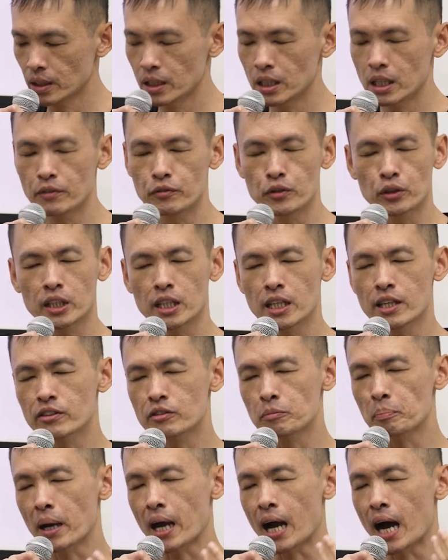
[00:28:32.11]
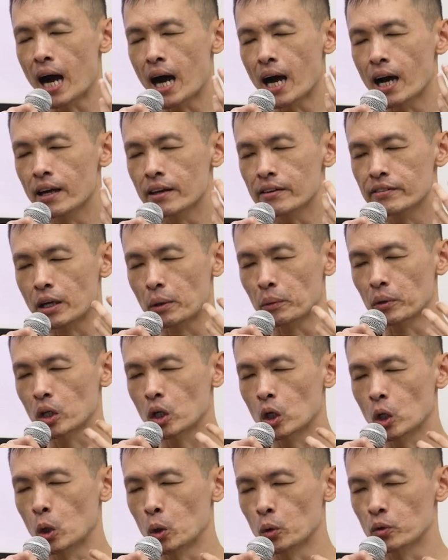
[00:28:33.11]
If you kiss my eyes, I will
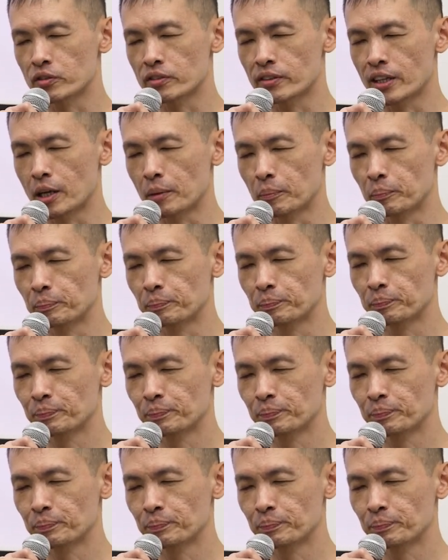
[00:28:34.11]
close them.